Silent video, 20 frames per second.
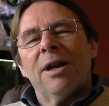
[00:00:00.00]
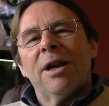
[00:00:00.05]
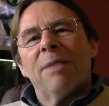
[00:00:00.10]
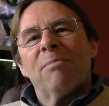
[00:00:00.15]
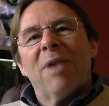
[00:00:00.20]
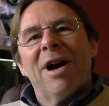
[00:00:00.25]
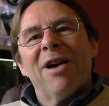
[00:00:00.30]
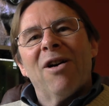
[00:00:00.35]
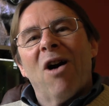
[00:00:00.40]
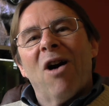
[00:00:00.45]

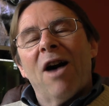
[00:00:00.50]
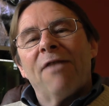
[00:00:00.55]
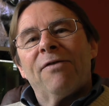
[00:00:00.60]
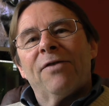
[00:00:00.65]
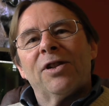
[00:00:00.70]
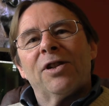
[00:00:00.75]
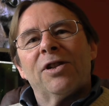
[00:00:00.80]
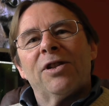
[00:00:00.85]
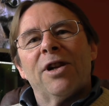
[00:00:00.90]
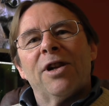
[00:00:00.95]
My
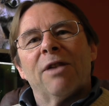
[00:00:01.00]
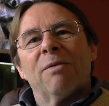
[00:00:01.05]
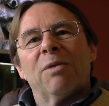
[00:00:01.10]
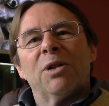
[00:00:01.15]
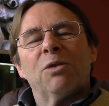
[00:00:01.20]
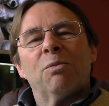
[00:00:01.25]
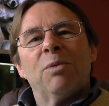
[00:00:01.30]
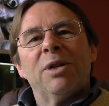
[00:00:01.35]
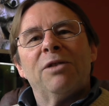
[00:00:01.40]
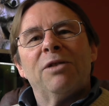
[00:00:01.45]
office there,
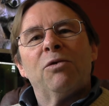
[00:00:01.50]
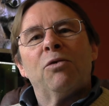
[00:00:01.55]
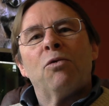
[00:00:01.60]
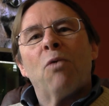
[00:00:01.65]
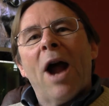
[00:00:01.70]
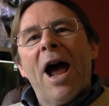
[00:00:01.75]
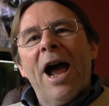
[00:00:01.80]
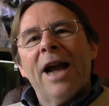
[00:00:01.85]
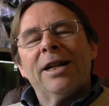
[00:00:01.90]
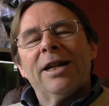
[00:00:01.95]
which we
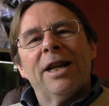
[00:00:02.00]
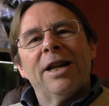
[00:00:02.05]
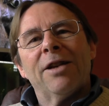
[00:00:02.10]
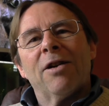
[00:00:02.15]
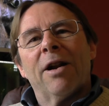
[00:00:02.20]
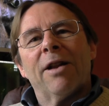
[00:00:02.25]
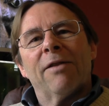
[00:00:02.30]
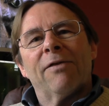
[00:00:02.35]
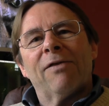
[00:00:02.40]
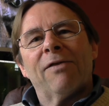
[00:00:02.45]
dragged in
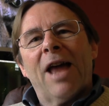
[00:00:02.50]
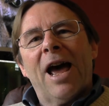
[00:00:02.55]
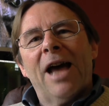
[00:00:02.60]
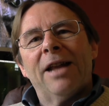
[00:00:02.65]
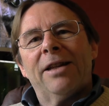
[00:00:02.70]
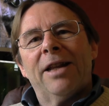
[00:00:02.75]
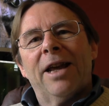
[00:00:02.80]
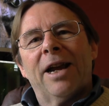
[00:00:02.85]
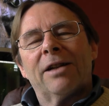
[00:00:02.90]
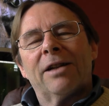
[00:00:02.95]
on a
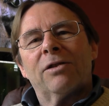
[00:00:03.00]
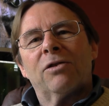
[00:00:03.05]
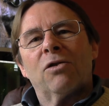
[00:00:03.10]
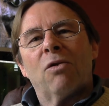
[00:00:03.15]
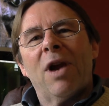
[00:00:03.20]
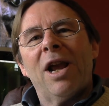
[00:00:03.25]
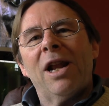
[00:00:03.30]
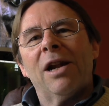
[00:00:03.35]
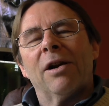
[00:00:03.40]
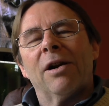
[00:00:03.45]
flat-deck
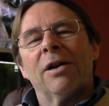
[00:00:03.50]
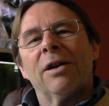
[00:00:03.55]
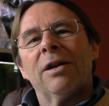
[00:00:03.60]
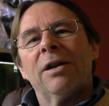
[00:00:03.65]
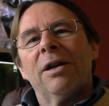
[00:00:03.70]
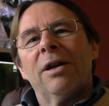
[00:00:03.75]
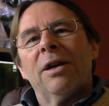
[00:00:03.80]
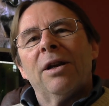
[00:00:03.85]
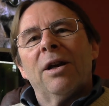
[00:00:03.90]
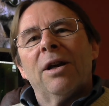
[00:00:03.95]
trailer,
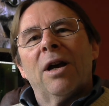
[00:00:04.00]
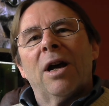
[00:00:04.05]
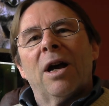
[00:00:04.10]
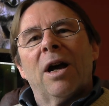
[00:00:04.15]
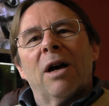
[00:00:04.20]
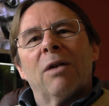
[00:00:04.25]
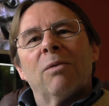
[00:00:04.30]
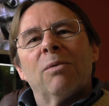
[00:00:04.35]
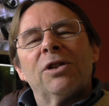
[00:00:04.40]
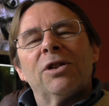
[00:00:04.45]

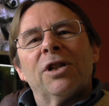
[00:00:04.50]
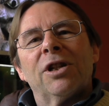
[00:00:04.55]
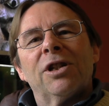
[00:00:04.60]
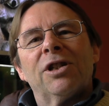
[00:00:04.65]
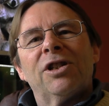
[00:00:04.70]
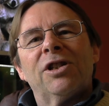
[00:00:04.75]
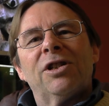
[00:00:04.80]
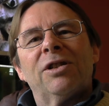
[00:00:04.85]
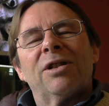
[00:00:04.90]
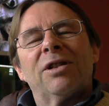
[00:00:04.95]
was a
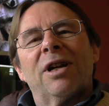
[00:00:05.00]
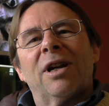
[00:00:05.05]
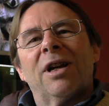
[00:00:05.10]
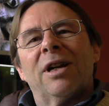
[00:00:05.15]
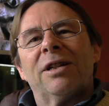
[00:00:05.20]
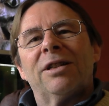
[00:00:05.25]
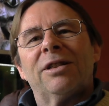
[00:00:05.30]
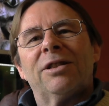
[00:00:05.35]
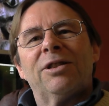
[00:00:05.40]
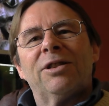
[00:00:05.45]

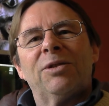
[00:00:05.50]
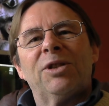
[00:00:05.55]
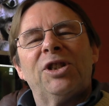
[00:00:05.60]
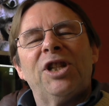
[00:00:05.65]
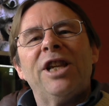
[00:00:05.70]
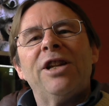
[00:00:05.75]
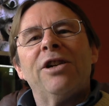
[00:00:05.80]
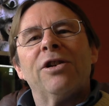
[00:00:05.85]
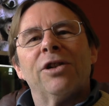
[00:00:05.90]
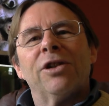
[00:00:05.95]

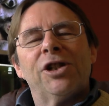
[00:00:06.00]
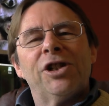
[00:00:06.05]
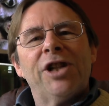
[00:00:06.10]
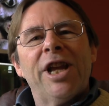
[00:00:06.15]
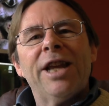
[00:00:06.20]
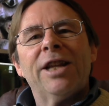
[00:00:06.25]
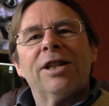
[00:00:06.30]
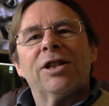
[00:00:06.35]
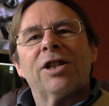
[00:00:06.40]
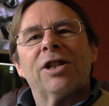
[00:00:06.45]
cedar
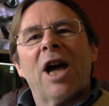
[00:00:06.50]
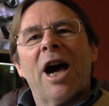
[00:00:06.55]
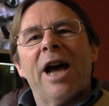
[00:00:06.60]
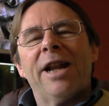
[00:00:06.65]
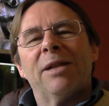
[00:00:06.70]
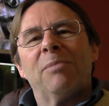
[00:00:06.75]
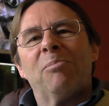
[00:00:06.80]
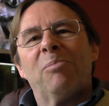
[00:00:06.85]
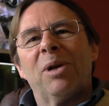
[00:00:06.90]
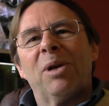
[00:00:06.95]

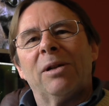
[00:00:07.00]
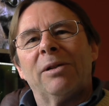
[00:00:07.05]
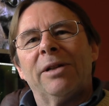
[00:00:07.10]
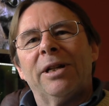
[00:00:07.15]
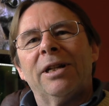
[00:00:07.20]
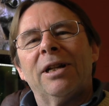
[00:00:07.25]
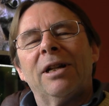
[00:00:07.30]
shake-sided building.